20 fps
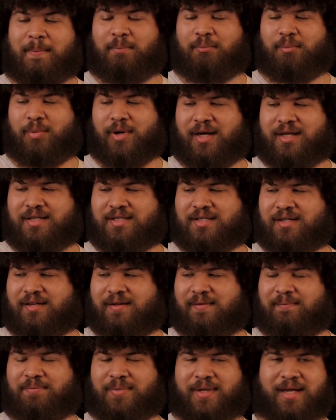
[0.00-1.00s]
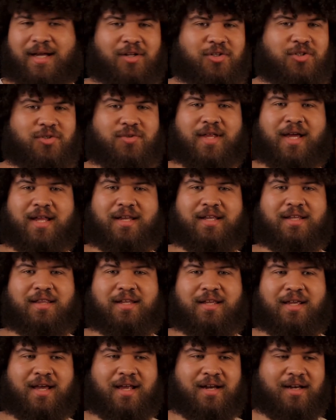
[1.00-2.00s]
but I'll do that in
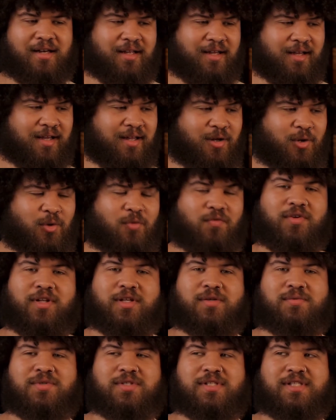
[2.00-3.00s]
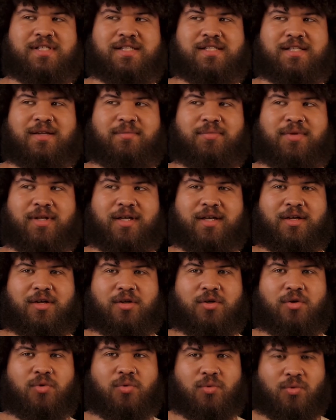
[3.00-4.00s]
the editing, and hopefully we'll see
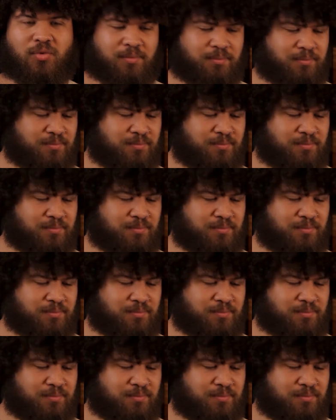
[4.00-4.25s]
something cool.